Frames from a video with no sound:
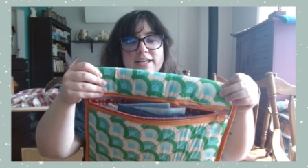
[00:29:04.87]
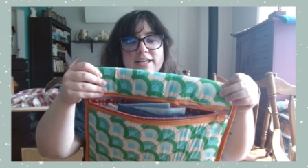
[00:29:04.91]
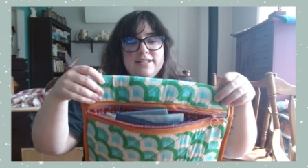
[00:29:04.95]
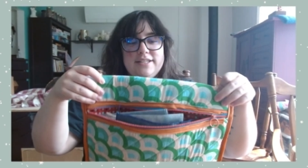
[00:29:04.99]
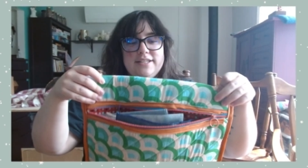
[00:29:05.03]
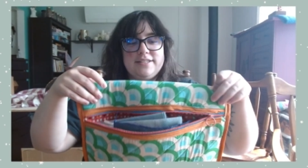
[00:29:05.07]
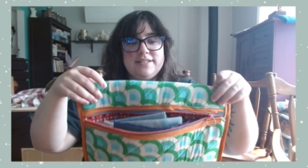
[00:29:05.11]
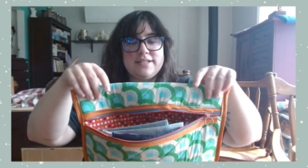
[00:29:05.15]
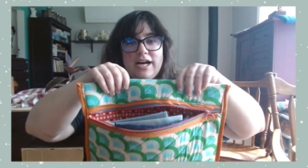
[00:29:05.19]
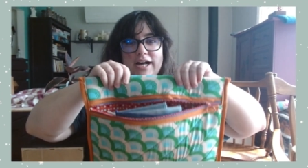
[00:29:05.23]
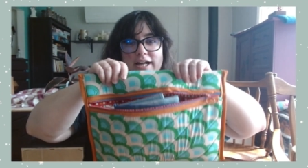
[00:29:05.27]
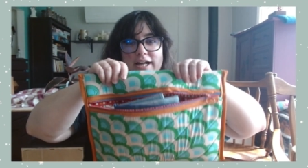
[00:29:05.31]
It's
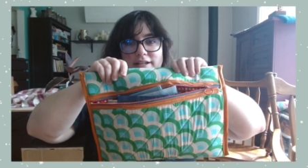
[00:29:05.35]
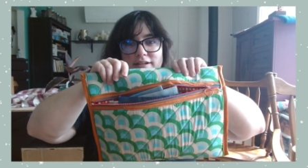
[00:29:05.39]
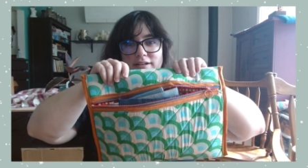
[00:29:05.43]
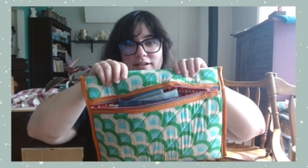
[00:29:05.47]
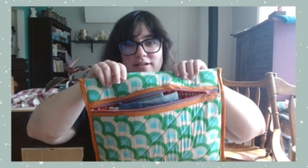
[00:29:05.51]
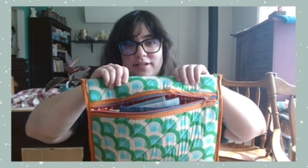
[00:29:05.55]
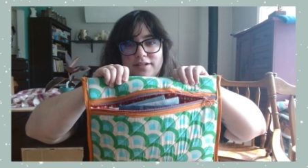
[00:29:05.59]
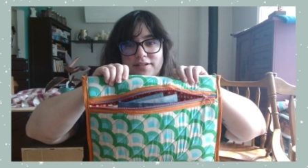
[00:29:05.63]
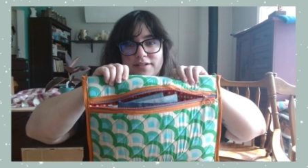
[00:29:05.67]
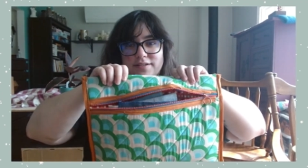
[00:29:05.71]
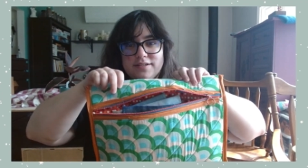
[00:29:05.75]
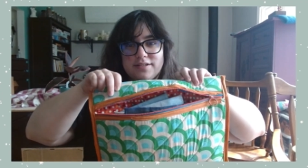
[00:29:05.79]
got
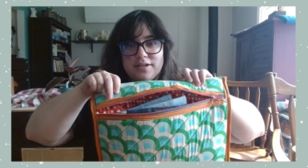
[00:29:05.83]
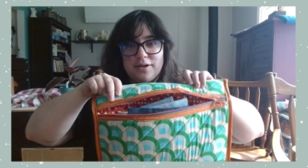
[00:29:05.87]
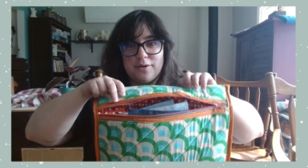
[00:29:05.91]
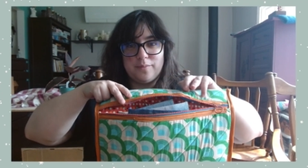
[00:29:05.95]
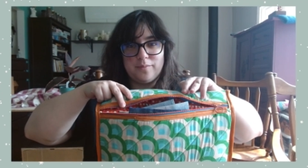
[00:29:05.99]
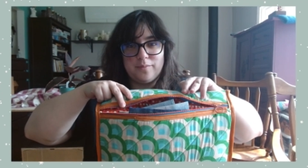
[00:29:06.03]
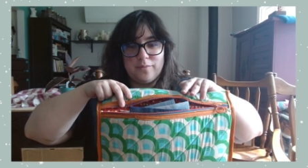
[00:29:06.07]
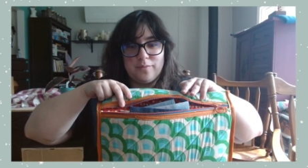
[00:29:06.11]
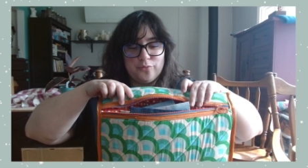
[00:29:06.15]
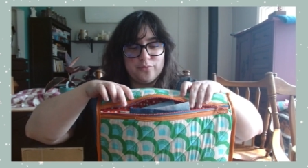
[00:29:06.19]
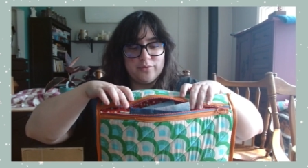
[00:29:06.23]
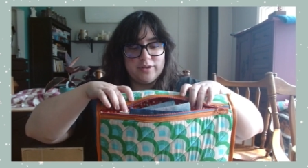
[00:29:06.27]

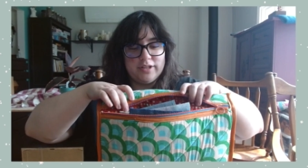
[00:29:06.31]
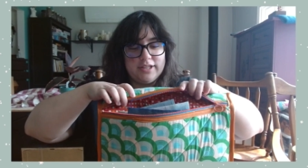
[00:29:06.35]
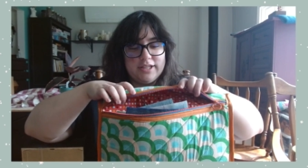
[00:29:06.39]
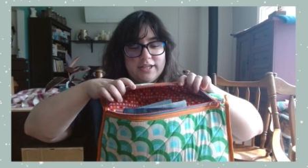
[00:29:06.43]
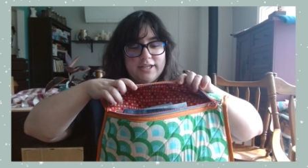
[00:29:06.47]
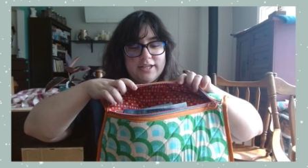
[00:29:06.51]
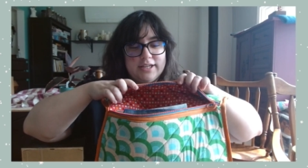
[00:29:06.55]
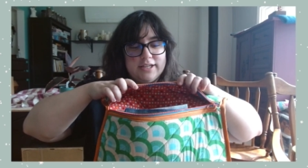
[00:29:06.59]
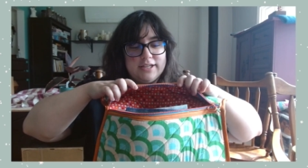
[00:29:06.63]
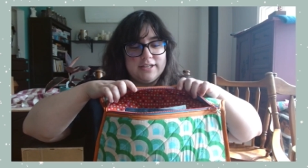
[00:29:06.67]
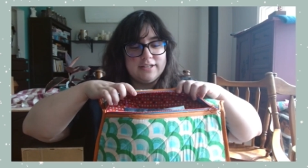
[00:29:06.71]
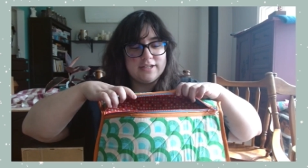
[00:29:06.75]
some
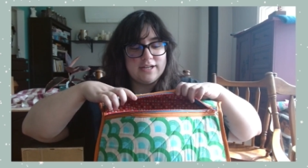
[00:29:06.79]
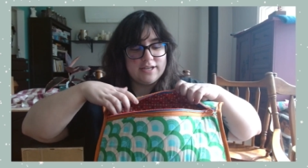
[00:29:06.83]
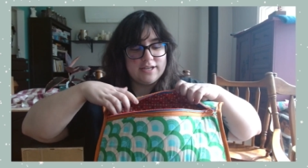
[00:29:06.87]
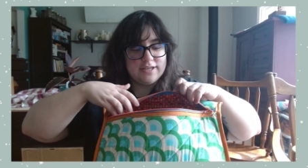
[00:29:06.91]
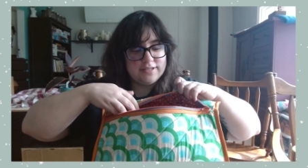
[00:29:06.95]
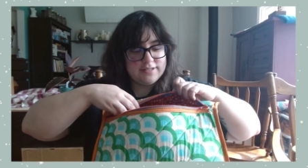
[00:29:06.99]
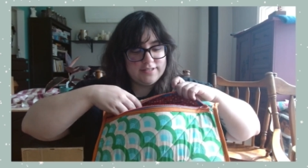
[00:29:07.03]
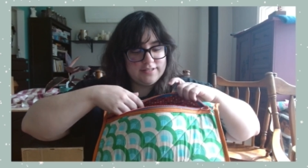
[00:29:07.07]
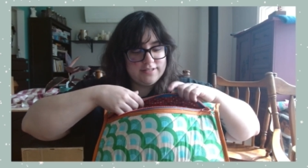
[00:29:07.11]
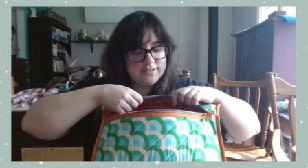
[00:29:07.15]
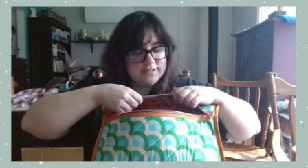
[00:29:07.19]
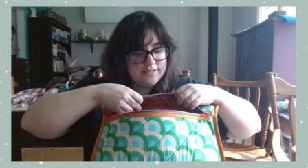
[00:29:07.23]
really
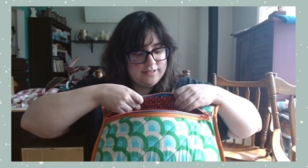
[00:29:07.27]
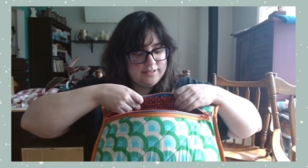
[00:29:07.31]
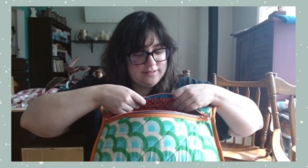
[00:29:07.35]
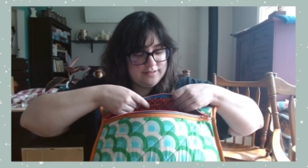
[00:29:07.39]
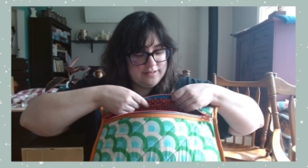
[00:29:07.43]
nice